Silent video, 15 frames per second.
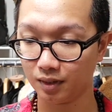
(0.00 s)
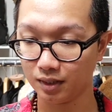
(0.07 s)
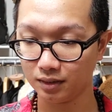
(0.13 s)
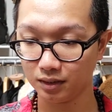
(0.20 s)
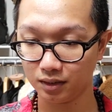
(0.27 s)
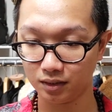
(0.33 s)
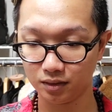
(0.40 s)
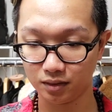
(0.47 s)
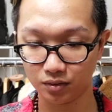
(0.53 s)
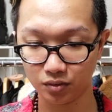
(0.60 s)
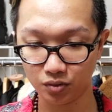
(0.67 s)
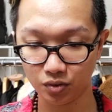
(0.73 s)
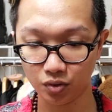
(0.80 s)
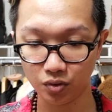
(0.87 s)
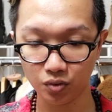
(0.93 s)
that is the
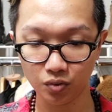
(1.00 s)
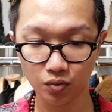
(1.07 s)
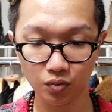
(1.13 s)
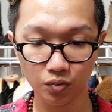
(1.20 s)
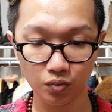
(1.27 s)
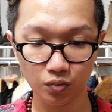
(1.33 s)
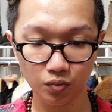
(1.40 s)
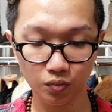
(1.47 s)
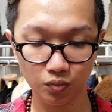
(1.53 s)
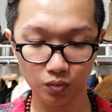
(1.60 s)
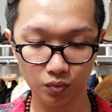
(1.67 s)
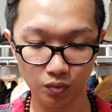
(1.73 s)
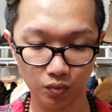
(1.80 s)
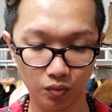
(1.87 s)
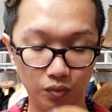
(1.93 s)

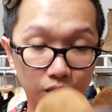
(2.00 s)
two